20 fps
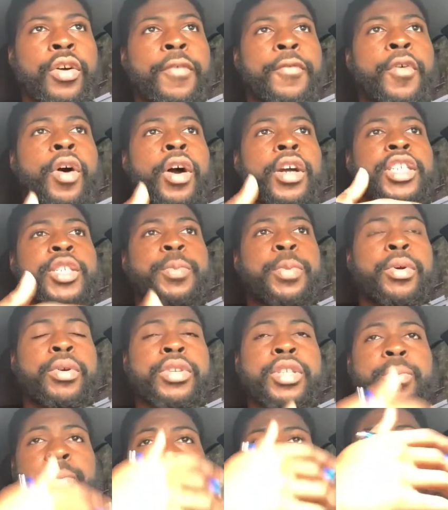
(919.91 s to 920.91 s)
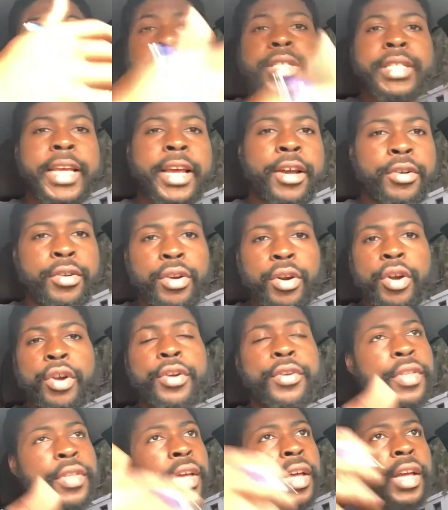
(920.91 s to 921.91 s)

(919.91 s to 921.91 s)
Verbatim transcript: for our spirit to be able to stay on the earth